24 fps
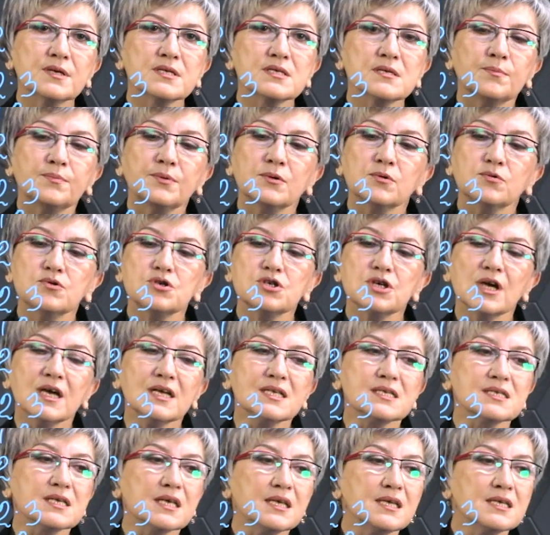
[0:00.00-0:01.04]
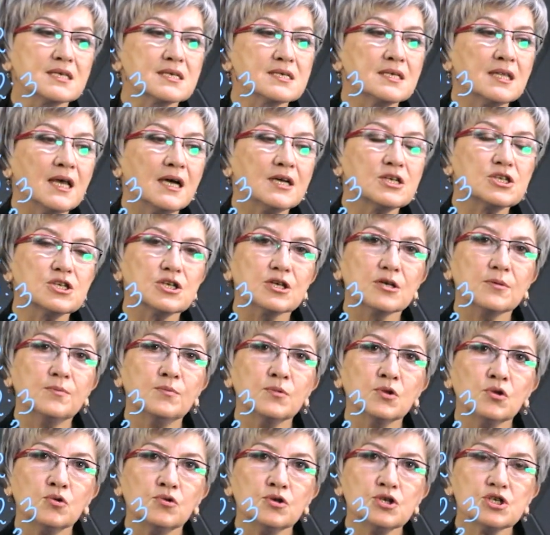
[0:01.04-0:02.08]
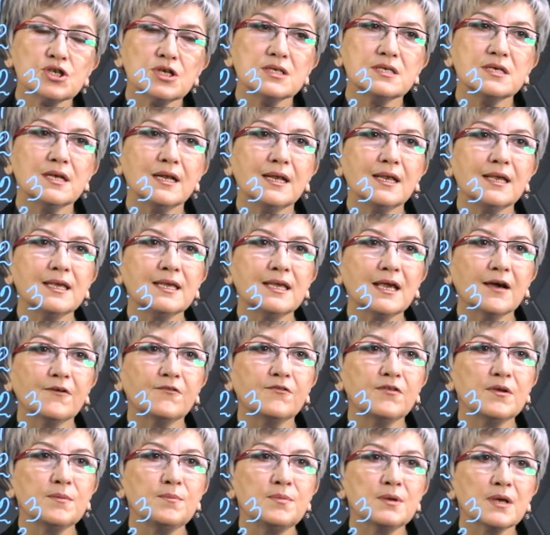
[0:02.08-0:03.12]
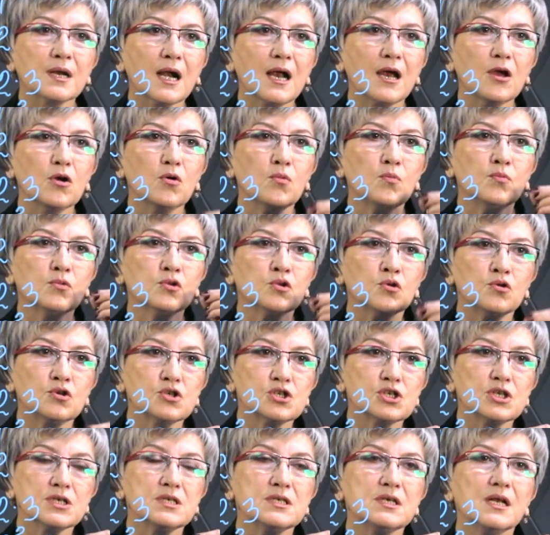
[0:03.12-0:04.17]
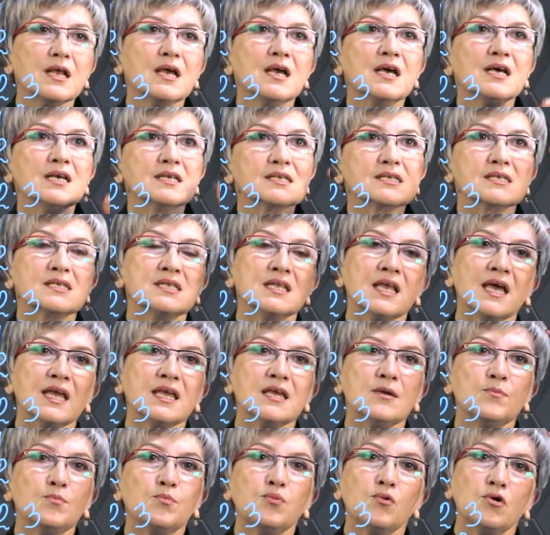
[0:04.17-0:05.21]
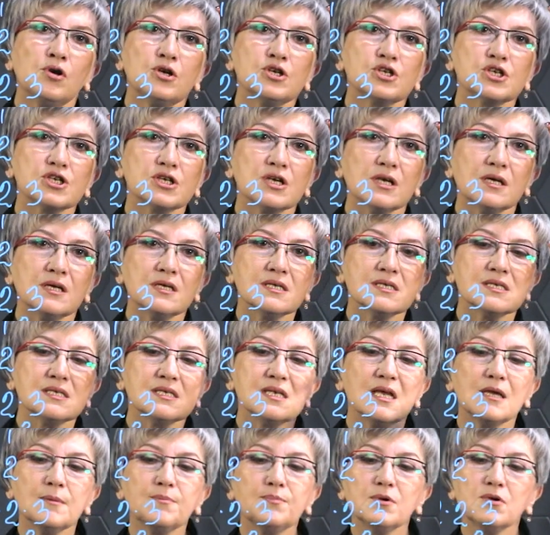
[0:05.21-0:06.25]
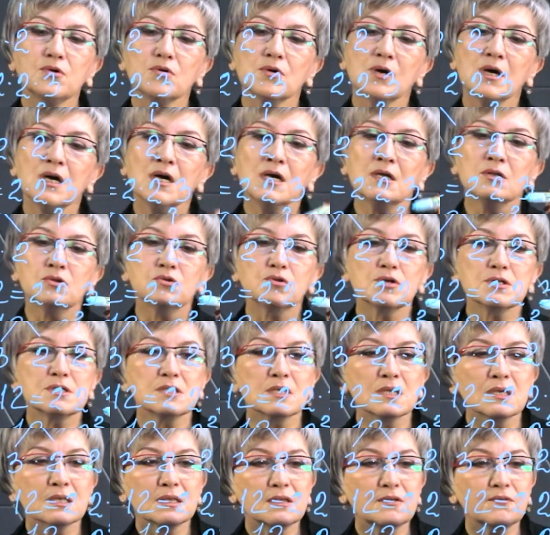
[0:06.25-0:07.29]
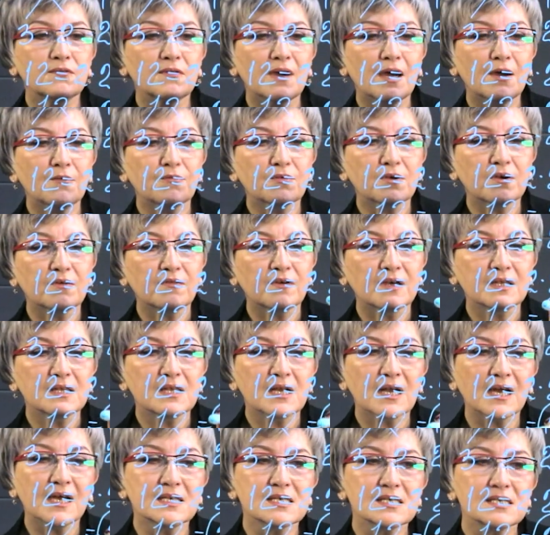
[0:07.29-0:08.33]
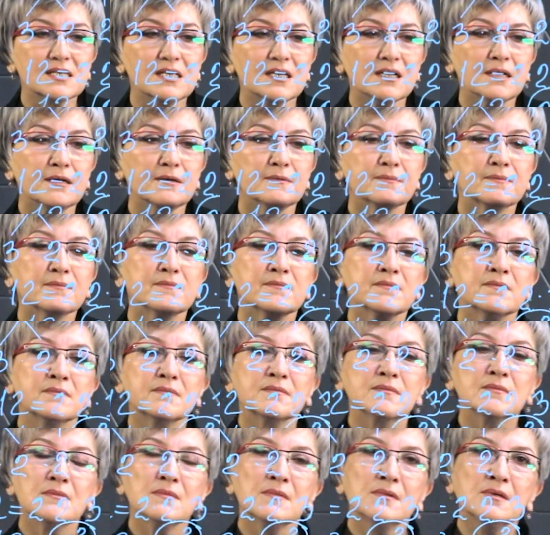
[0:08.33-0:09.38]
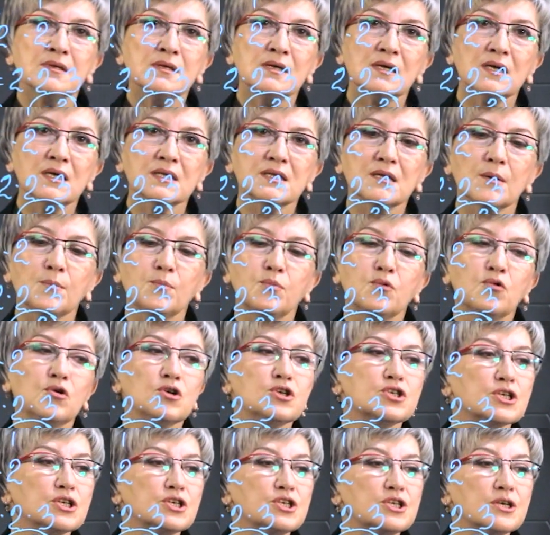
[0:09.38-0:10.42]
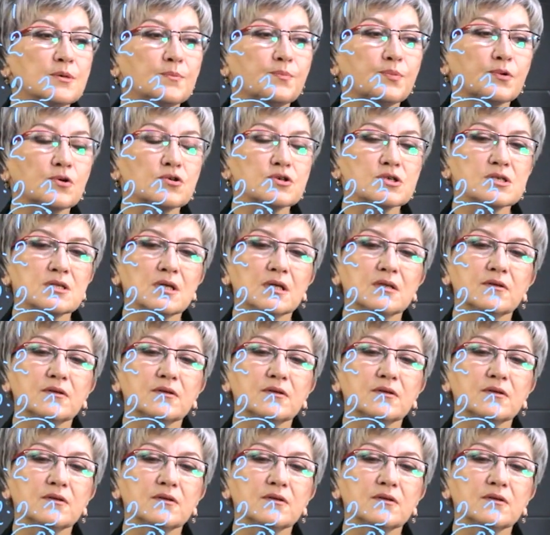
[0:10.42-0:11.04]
it turns out that based on the factors we considered, I choose the factor with the highest power, which is 2 squared, because 2 raised to the power of 2 is greater than just 2 on its own.